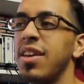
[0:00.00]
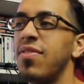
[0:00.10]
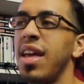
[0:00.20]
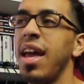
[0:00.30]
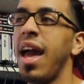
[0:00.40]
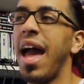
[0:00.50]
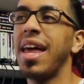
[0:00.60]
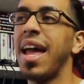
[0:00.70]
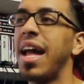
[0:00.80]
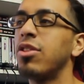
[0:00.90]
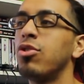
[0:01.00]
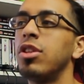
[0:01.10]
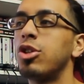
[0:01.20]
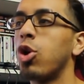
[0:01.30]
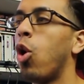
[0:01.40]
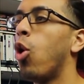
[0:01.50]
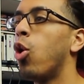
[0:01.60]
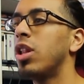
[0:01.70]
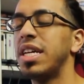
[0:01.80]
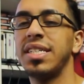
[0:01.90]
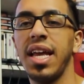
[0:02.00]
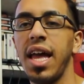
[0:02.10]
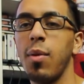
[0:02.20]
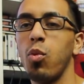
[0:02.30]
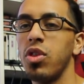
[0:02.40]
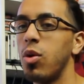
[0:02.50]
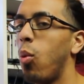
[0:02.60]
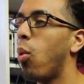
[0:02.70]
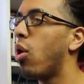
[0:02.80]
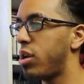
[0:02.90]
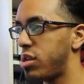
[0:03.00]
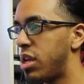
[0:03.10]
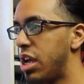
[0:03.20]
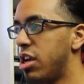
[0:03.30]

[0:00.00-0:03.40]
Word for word: if they had handled this whole exam within one.